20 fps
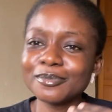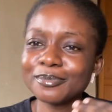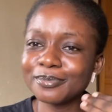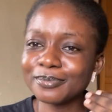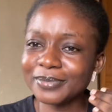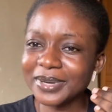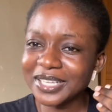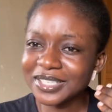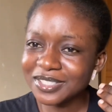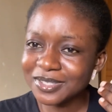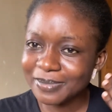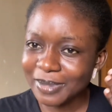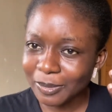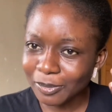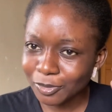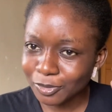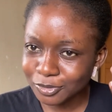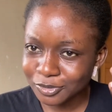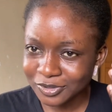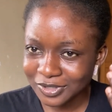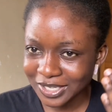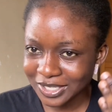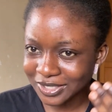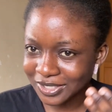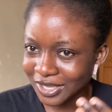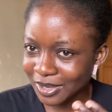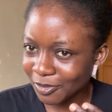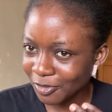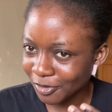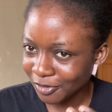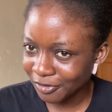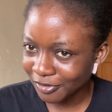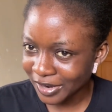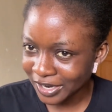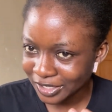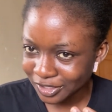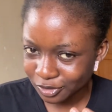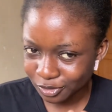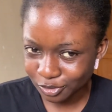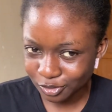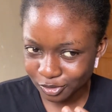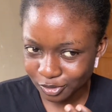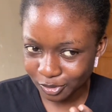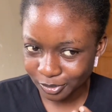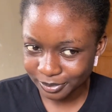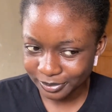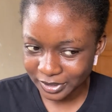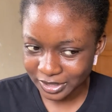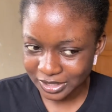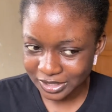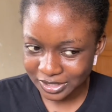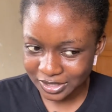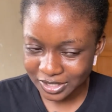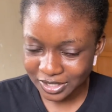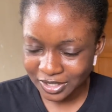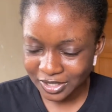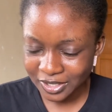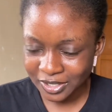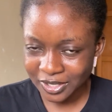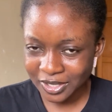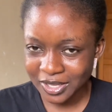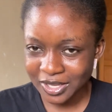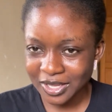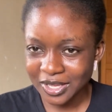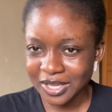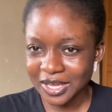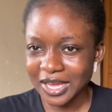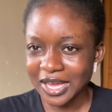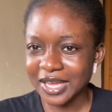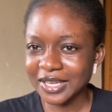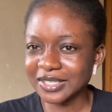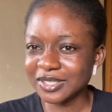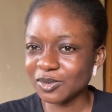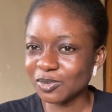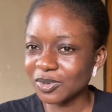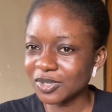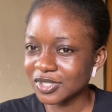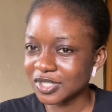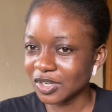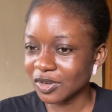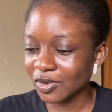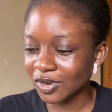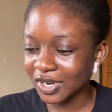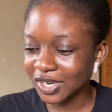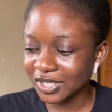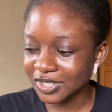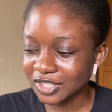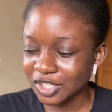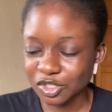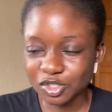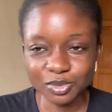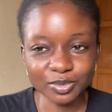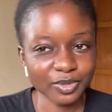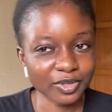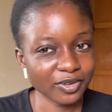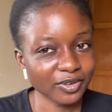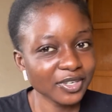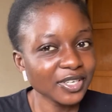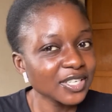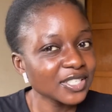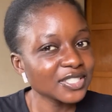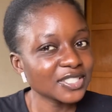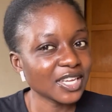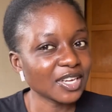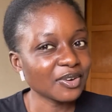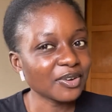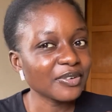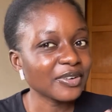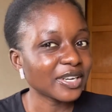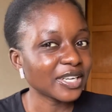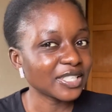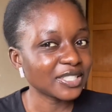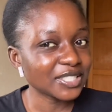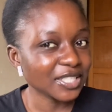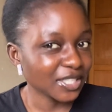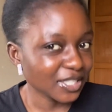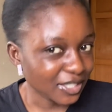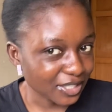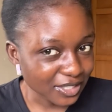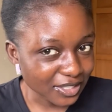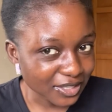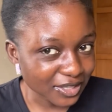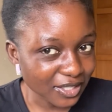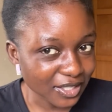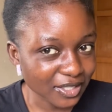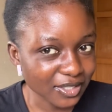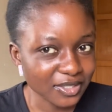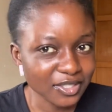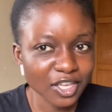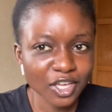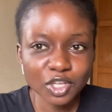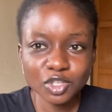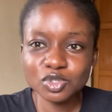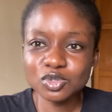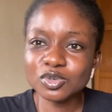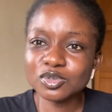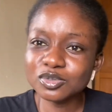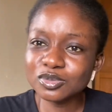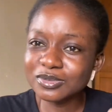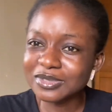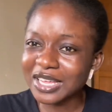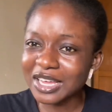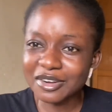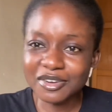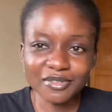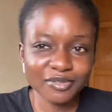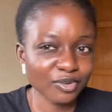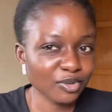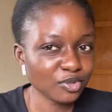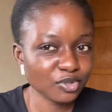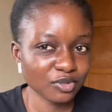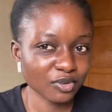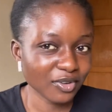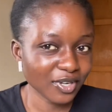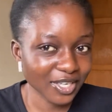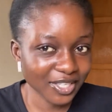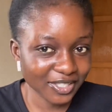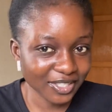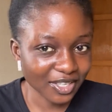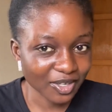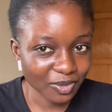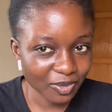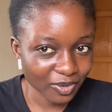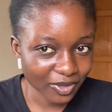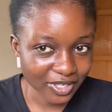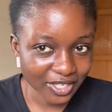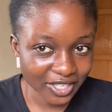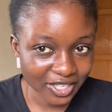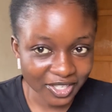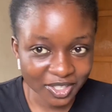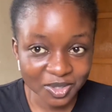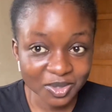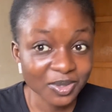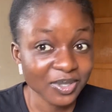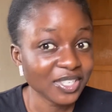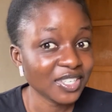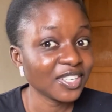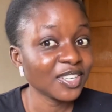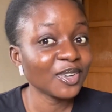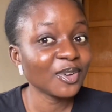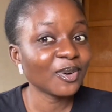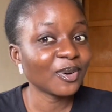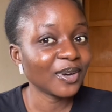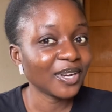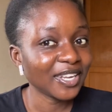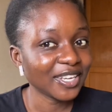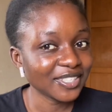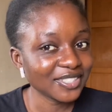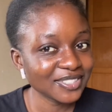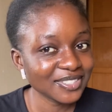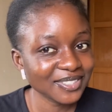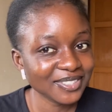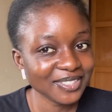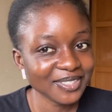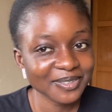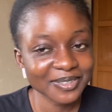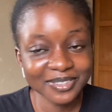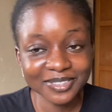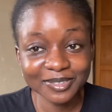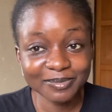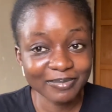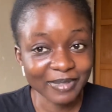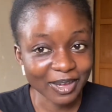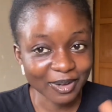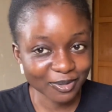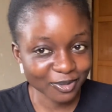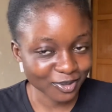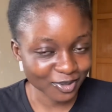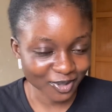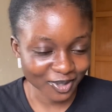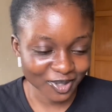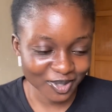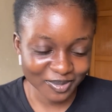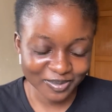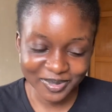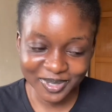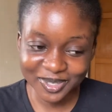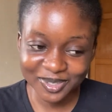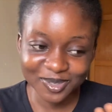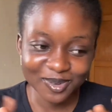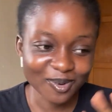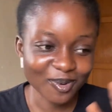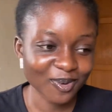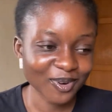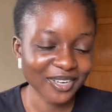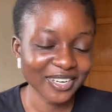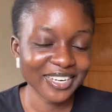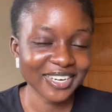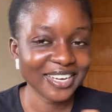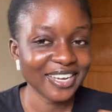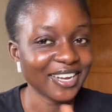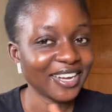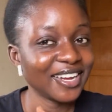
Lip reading: plenty of BAPOP students came on Friday to submit. And the ones they collected, to be honest, they are not really taking interns. So they are not even going to collect anyone again. So they didn't collect my own document on